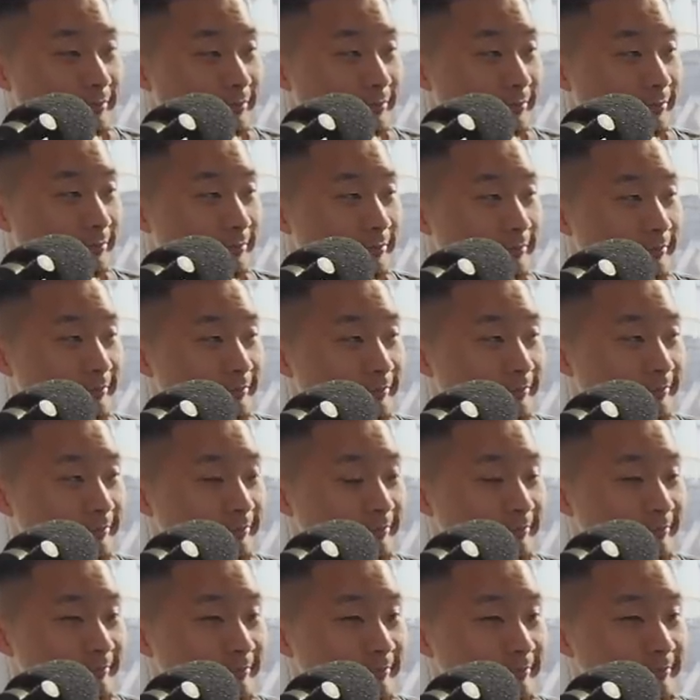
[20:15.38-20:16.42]

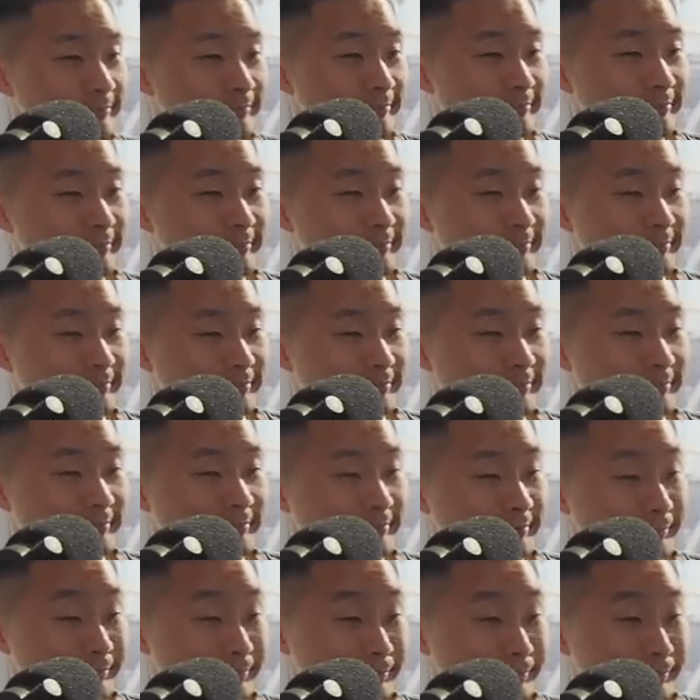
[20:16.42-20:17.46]

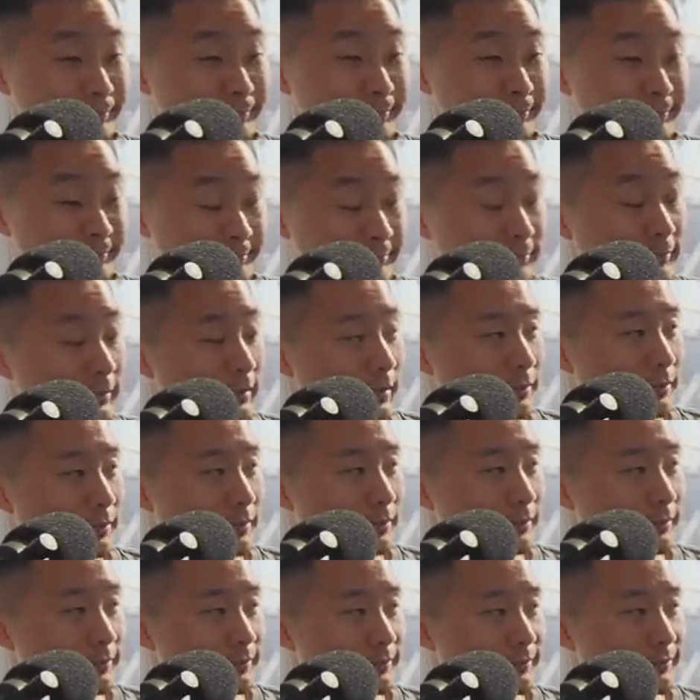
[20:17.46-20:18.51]

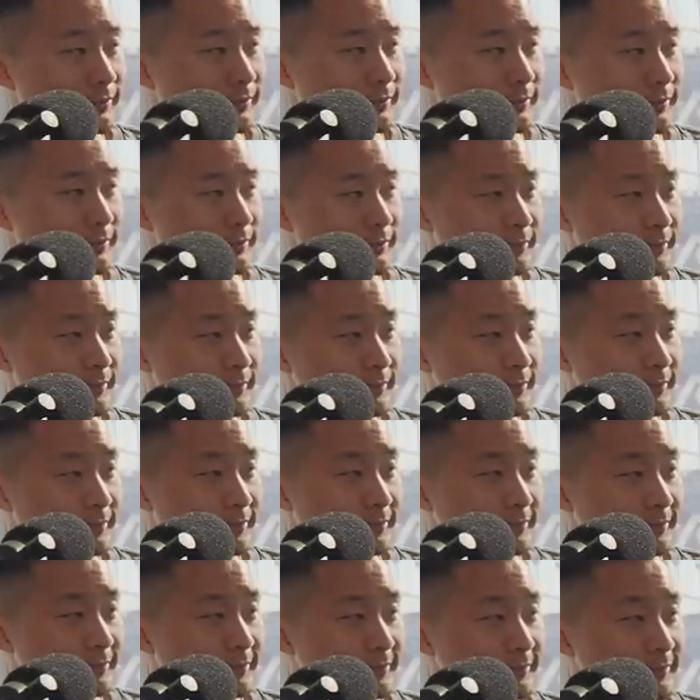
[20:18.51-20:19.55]

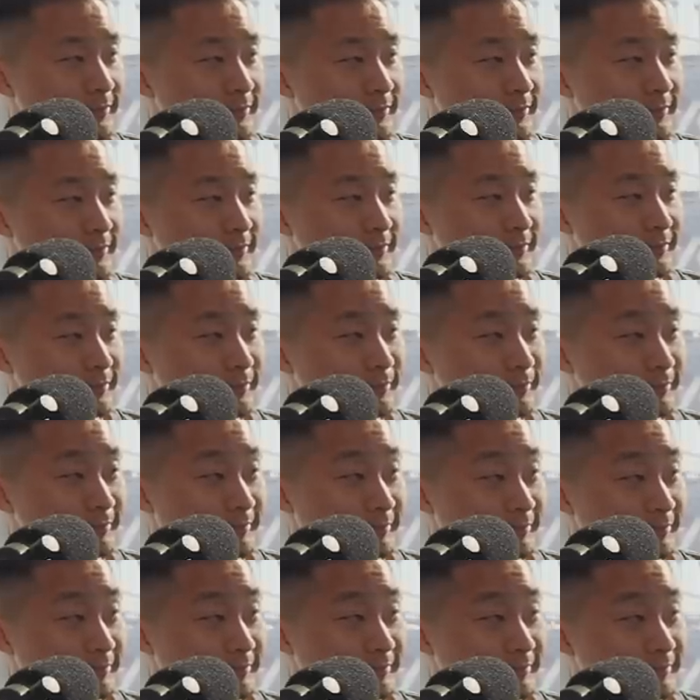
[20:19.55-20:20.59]

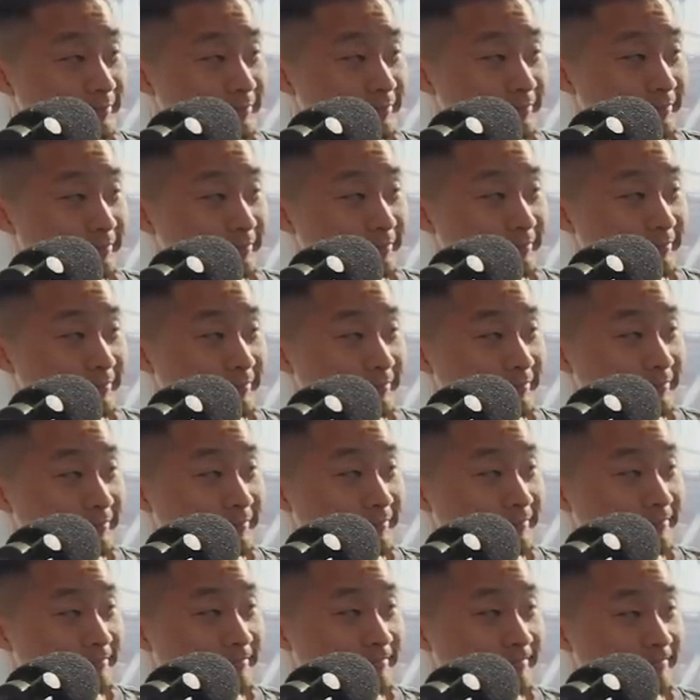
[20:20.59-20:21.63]

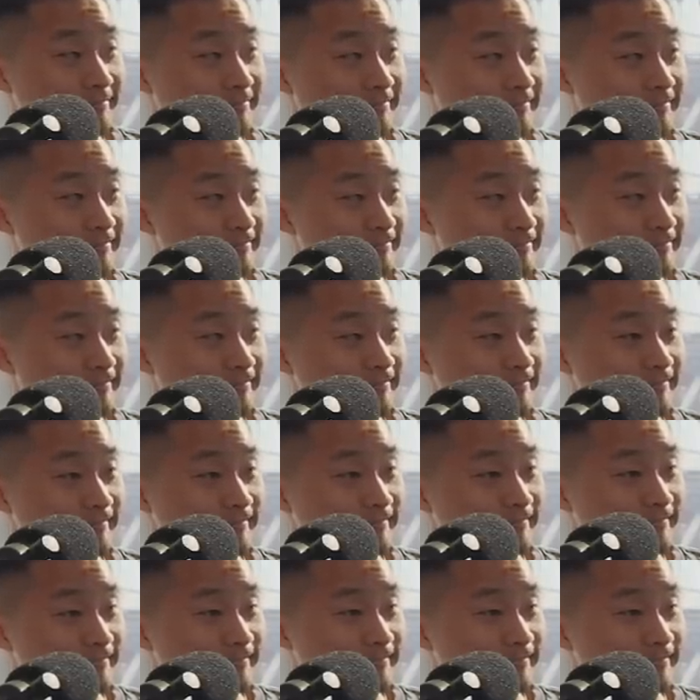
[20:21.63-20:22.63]
This person isn't speaking.